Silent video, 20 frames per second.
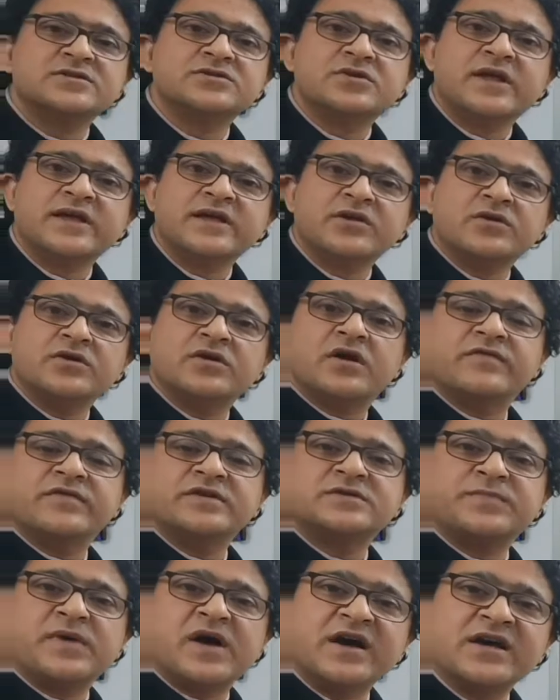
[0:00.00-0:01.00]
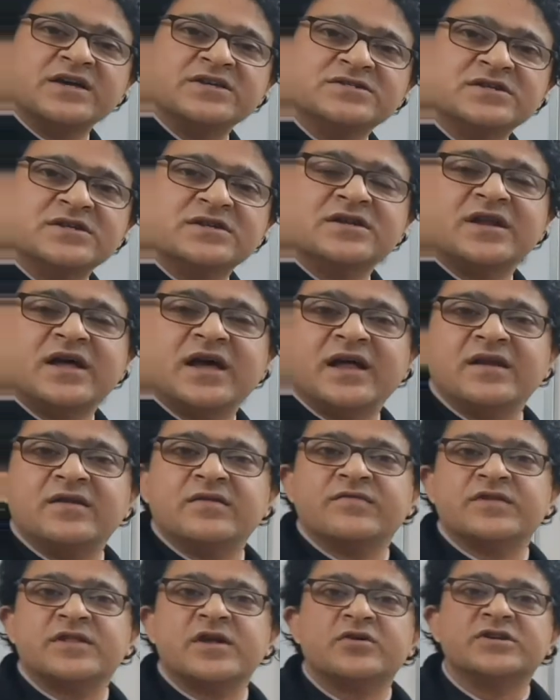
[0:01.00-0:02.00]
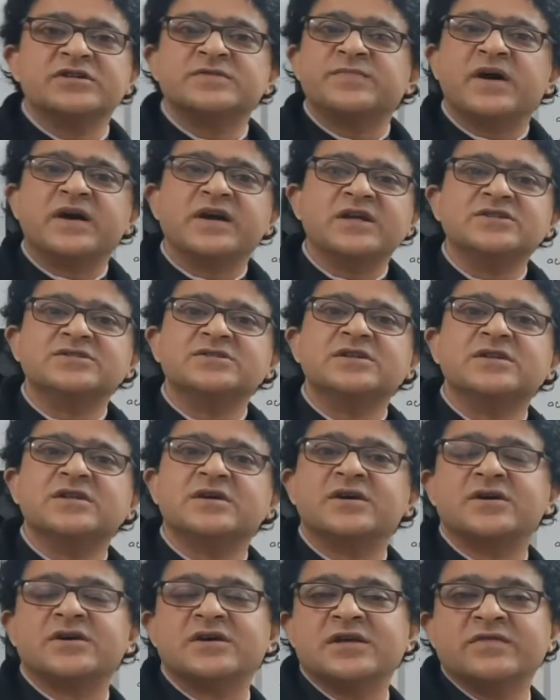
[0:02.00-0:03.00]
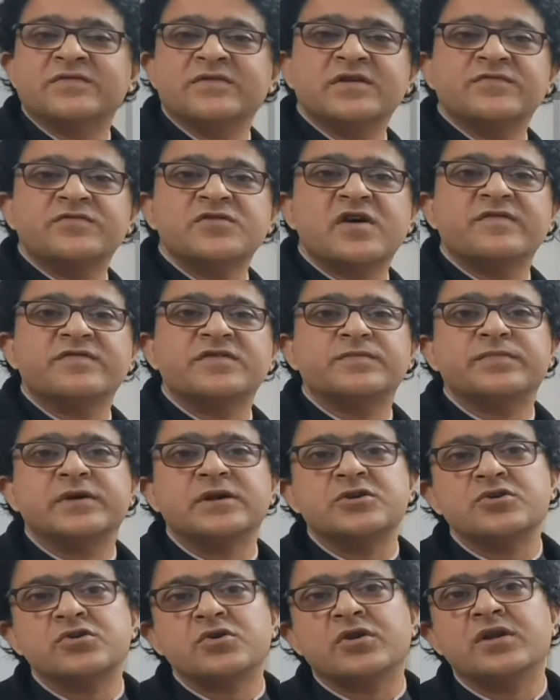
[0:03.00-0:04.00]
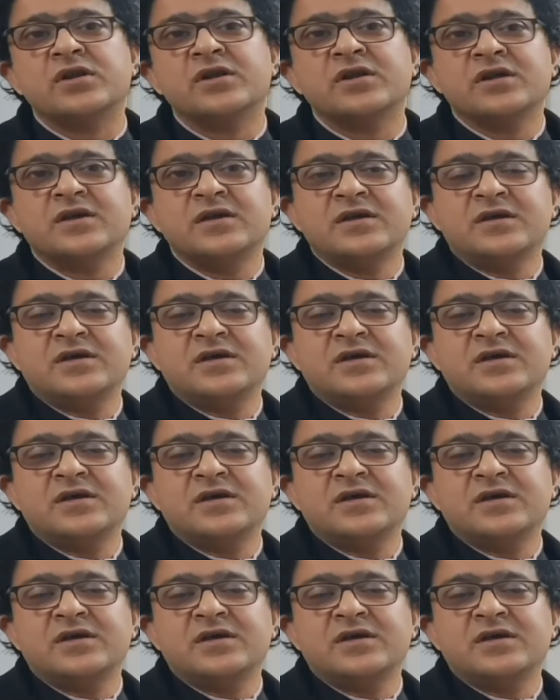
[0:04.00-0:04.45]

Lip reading: So like have a spark engine, and without a spark engine, even if you have the petrol,